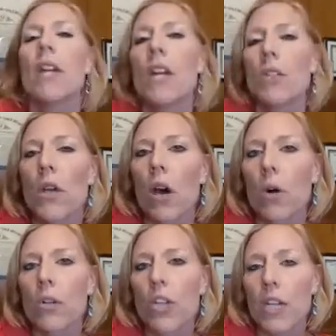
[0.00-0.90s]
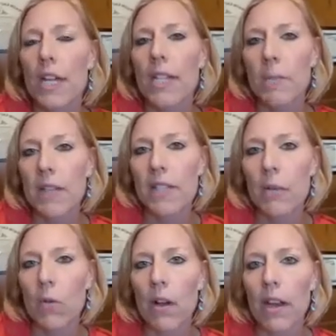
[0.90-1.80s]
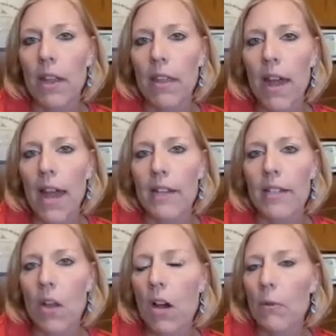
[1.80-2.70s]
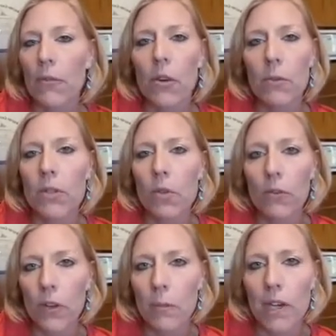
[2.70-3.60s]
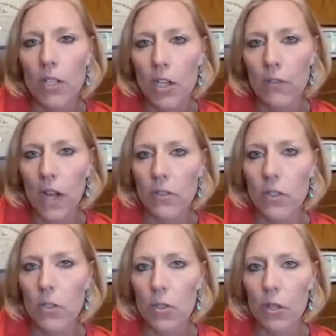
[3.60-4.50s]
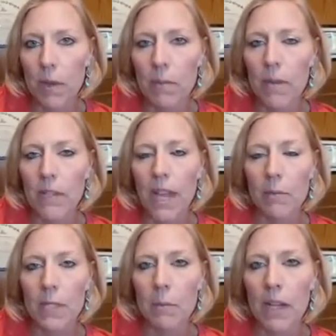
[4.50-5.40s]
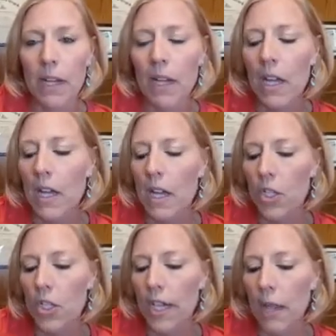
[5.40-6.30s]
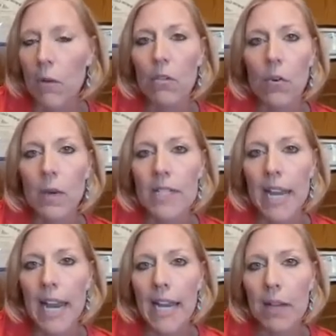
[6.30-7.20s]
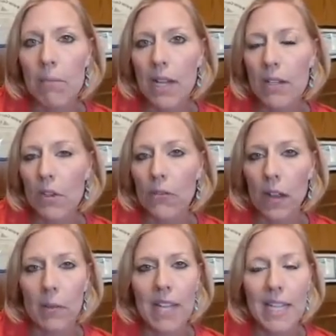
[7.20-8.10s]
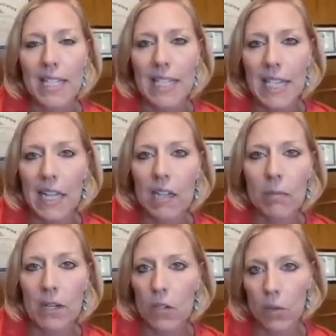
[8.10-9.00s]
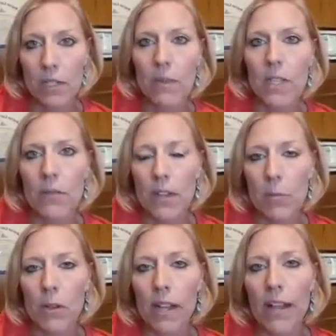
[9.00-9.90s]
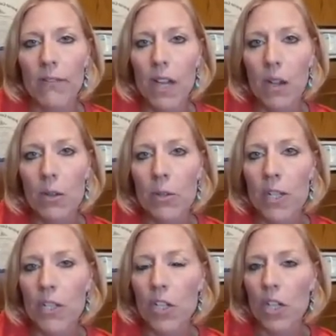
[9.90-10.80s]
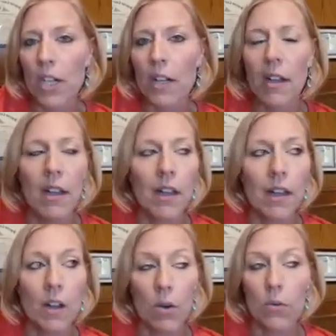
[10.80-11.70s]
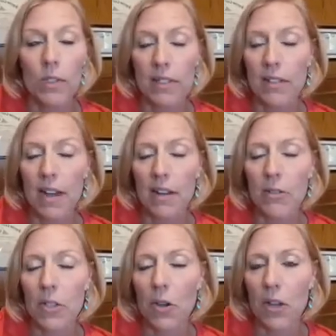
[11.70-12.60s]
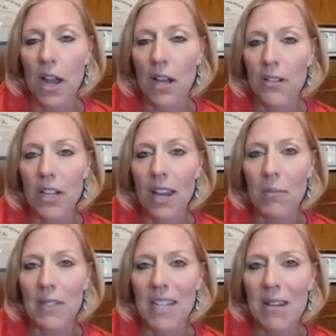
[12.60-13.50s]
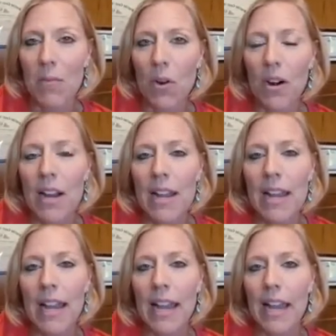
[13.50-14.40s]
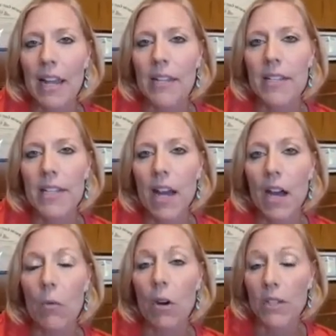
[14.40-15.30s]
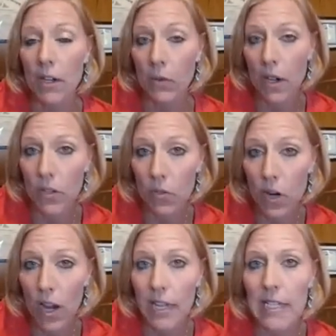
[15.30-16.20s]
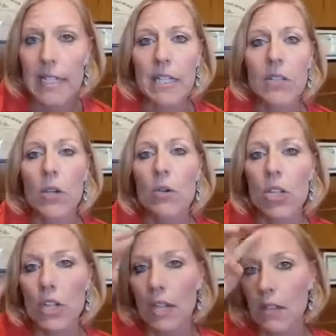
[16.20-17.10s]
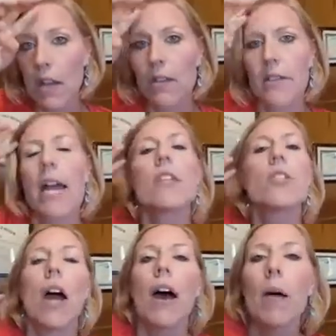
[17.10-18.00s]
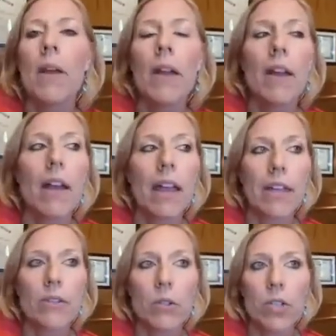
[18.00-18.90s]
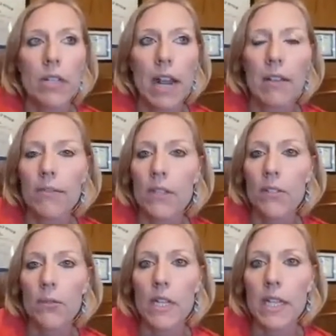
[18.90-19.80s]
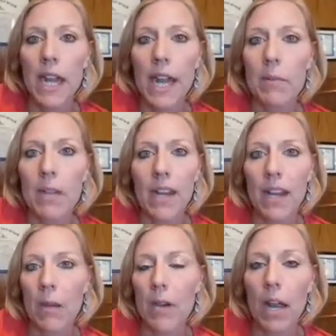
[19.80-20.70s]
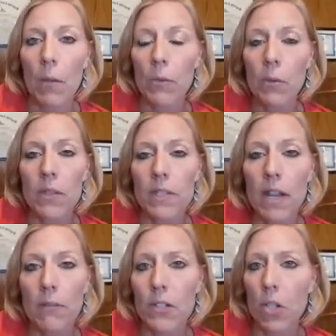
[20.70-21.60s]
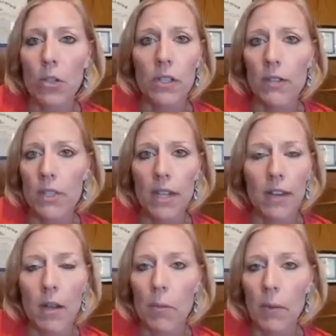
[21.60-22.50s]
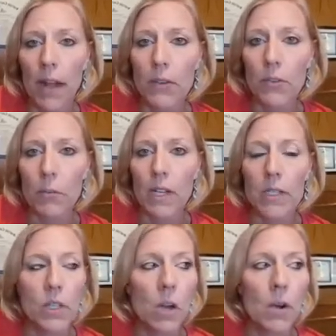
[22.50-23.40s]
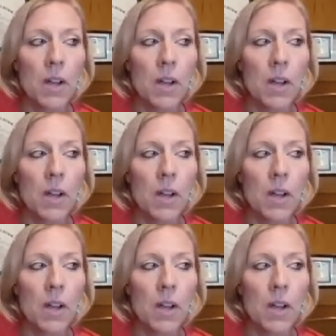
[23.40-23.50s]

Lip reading: So she has been someone that long before the Restore Freedom Initiative Constitutional Amendment came to be, she came over one day because her family had seen me doing some of these Facebook Live videos, and she, was not allowed to go to college campus anymore, and works at a restaurant, and so she lost that job. And so she said, I have this free time. Can I come and help you with stuff? And she only lives like a couple miles from me, so